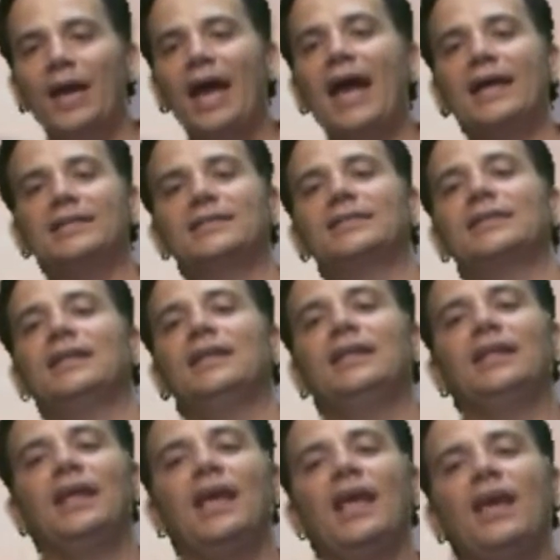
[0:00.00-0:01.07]
passed
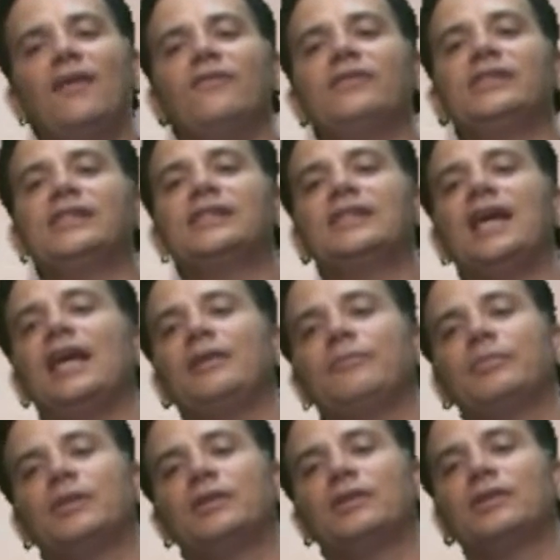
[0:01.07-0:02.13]
in every
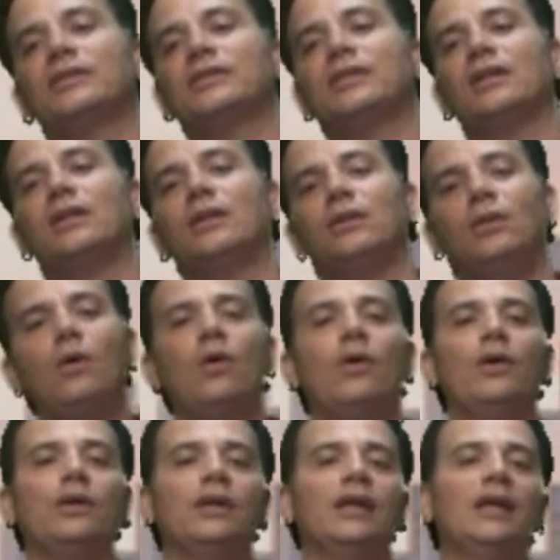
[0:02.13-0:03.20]
state because the
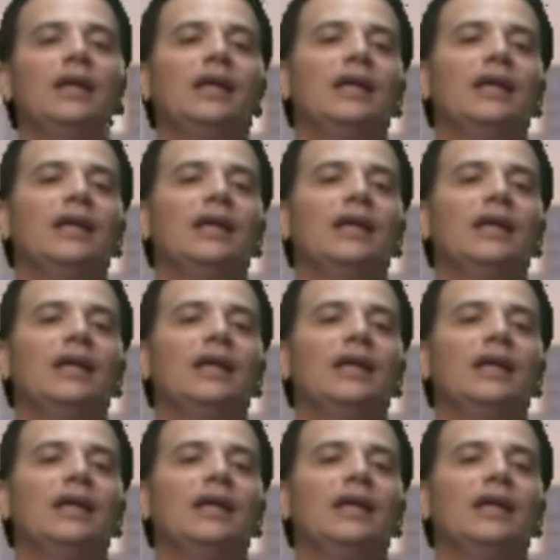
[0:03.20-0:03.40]
Lord